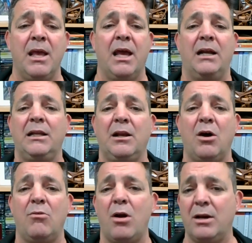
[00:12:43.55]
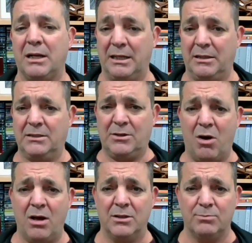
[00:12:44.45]
A little ironically, this
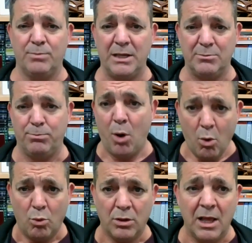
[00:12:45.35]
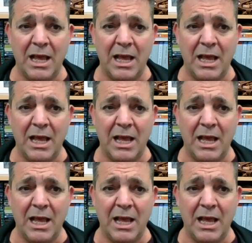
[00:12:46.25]
guy is bald,